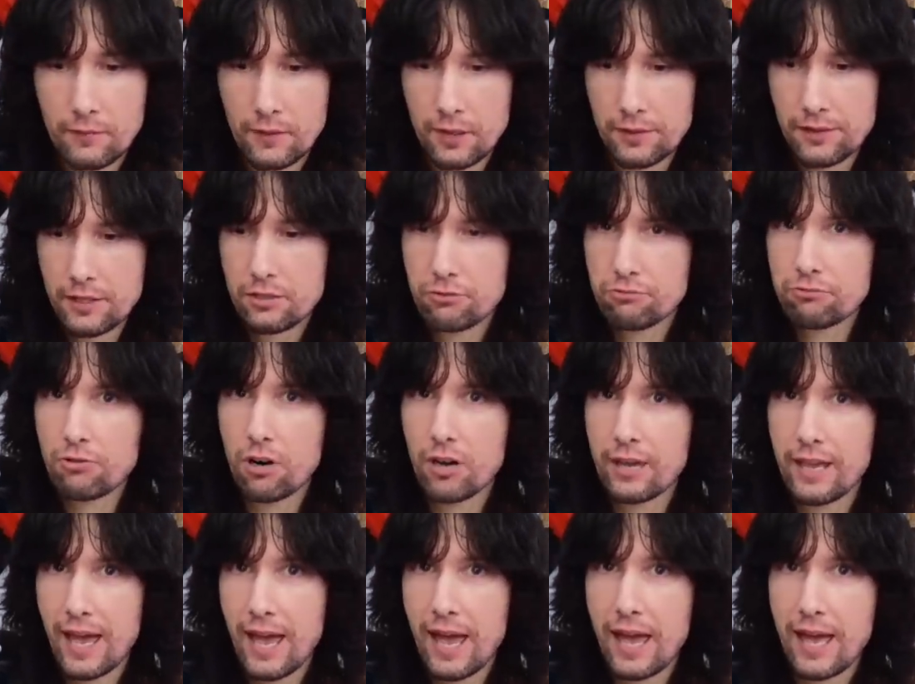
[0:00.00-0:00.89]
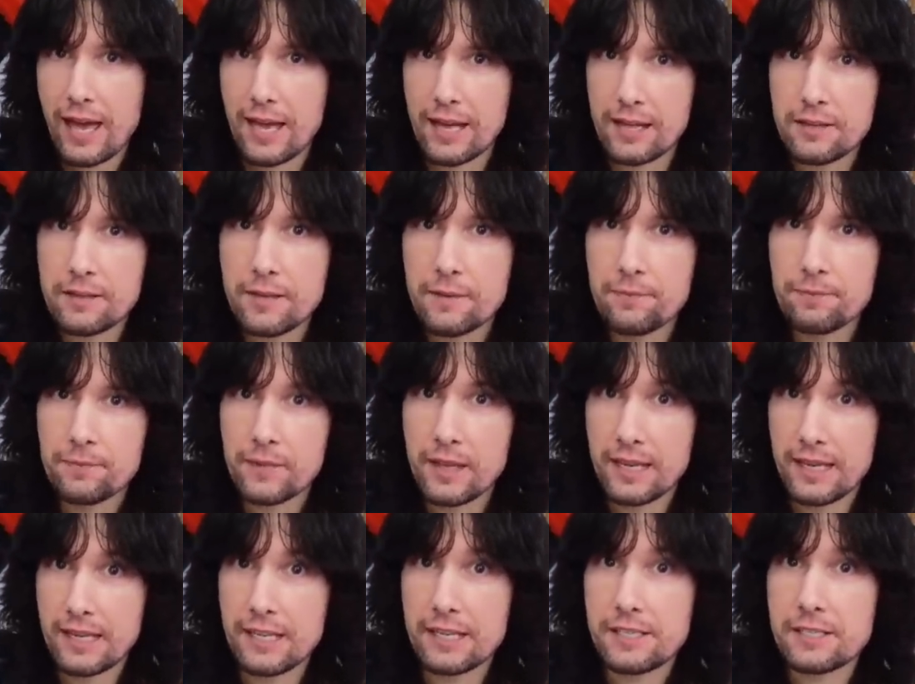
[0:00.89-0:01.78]
this right hand
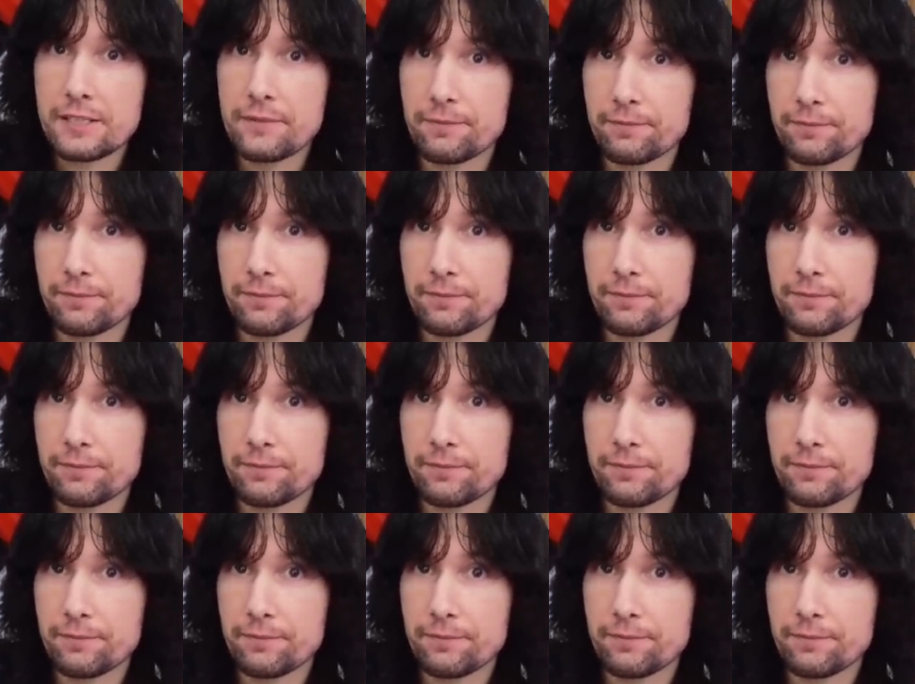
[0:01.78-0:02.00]
is